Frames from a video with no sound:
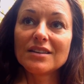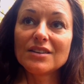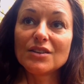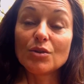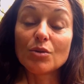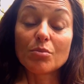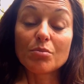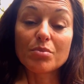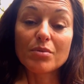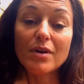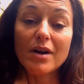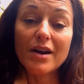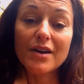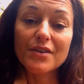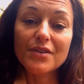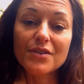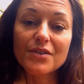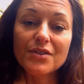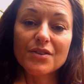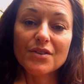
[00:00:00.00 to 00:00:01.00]
your
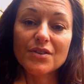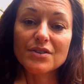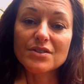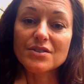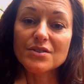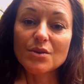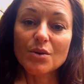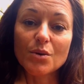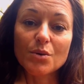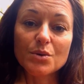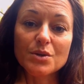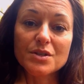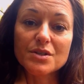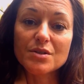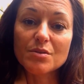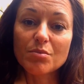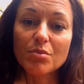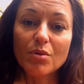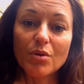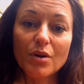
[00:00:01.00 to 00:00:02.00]
breath is always
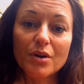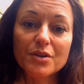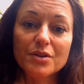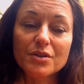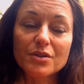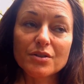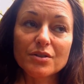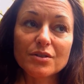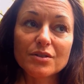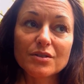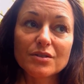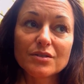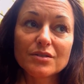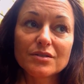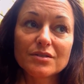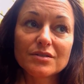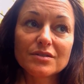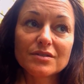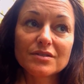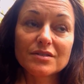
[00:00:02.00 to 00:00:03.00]
a portal,
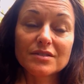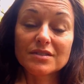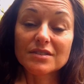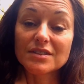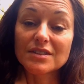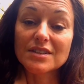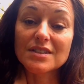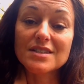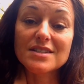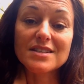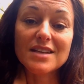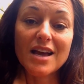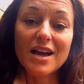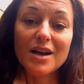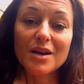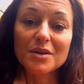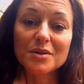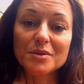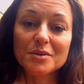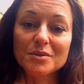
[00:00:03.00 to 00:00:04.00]
and the
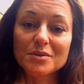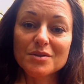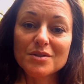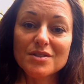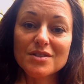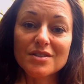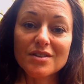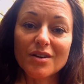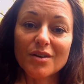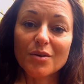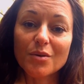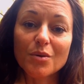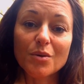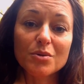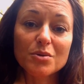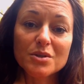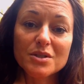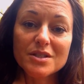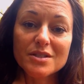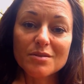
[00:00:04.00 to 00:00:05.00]
sounds are
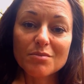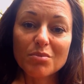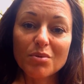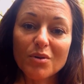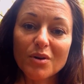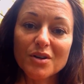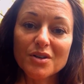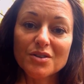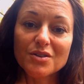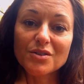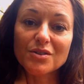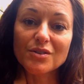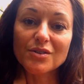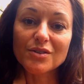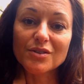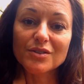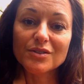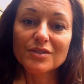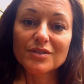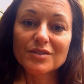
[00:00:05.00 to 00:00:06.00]
always a
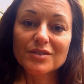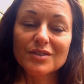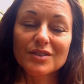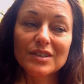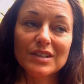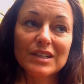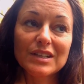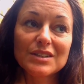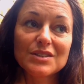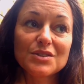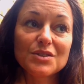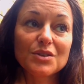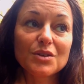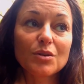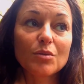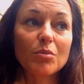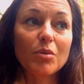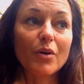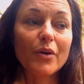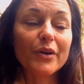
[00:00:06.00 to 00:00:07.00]
portal to
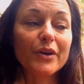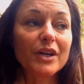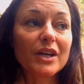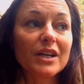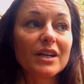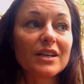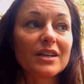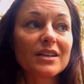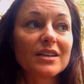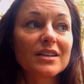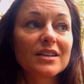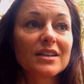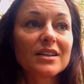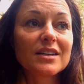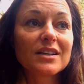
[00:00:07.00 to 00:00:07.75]
your body.